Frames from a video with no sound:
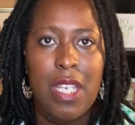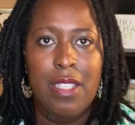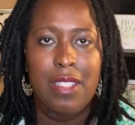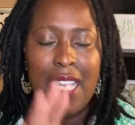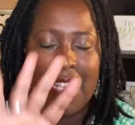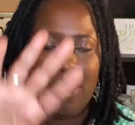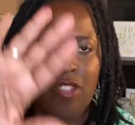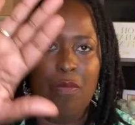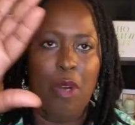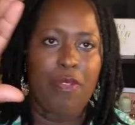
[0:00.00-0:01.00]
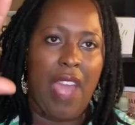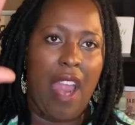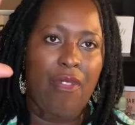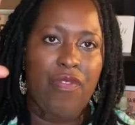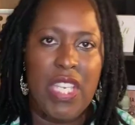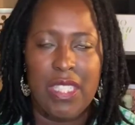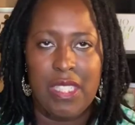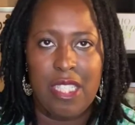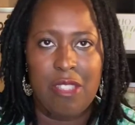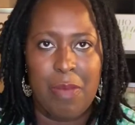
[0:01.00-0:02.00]
next to both our fixed
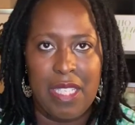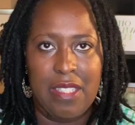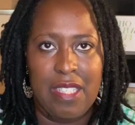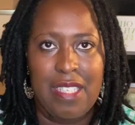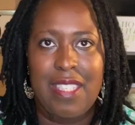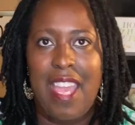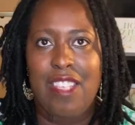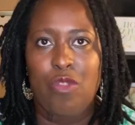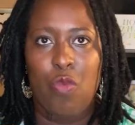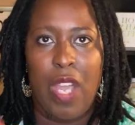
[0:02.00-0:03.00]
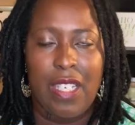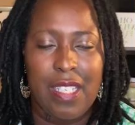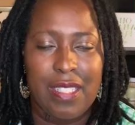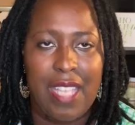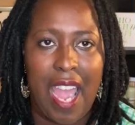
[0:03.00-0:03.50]
expenses as well as